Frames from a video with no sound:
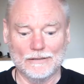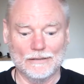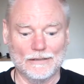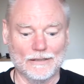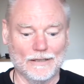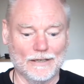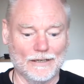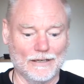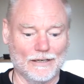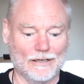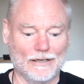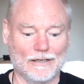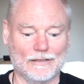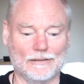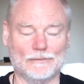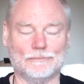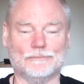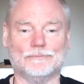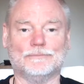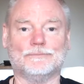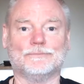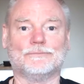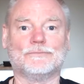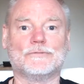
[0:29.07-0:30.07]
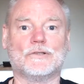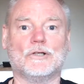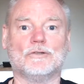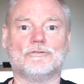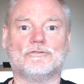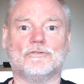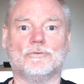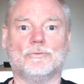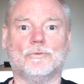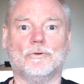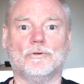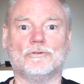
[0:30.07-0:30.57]

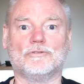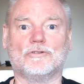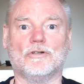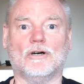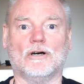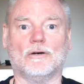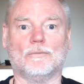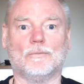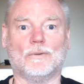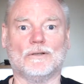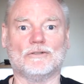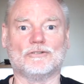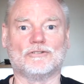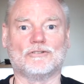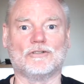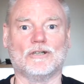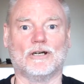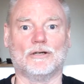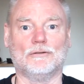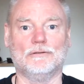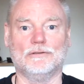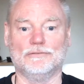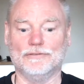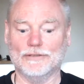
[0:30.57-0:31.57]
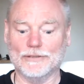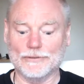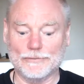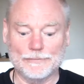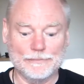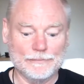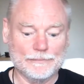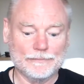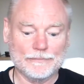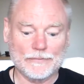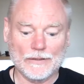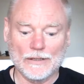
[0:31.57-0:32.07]
Gods of War's got a 1-star review.
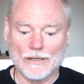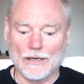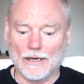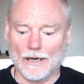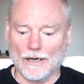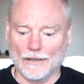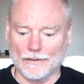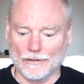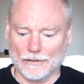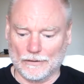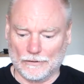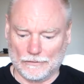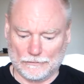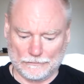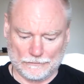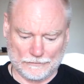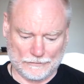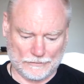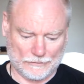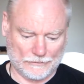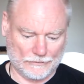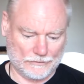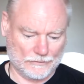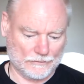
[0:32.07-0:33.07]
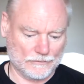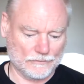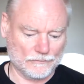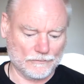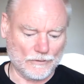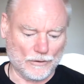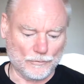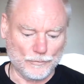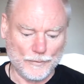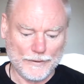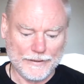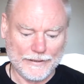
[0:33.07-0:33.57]
And
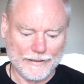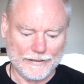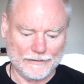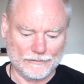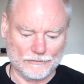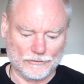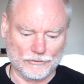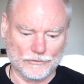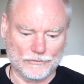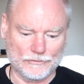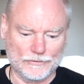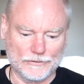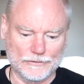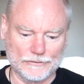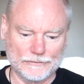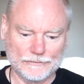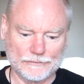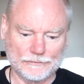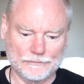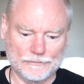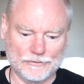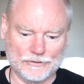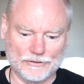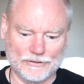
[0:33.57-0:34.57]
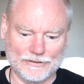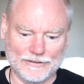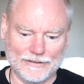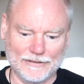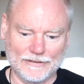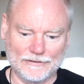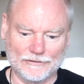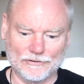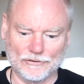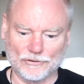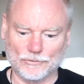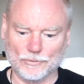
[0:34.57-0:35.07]
I'll read it out to you, which is the
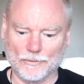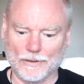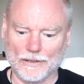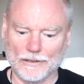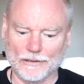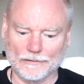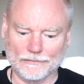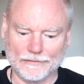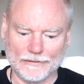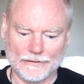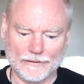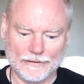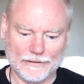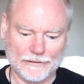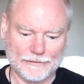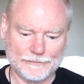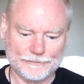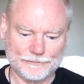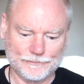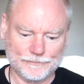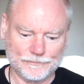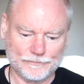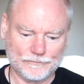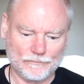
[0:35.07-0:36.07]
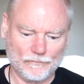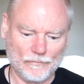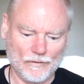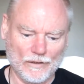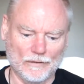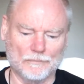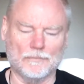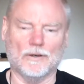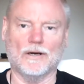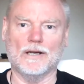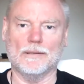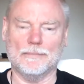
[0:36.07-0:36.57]
easiest way, I think,
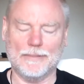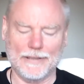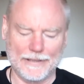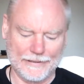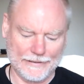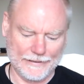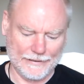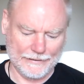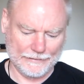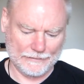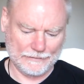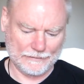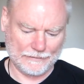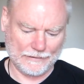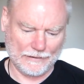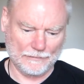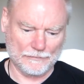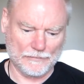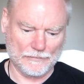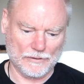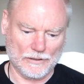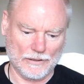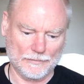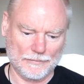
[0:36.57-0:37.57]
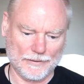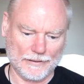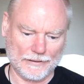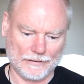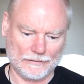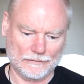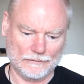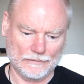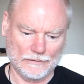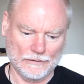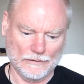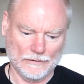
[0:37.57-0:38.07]
on my iPad here. Just get my iPad
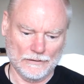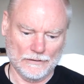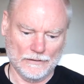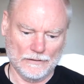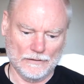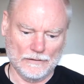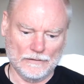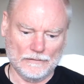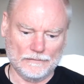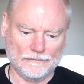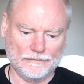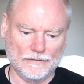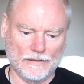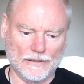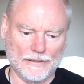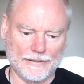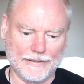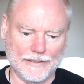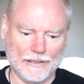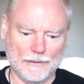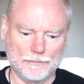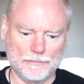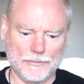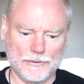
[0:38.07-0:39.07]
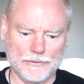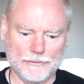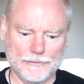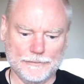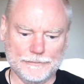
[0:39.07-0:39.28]
fired up.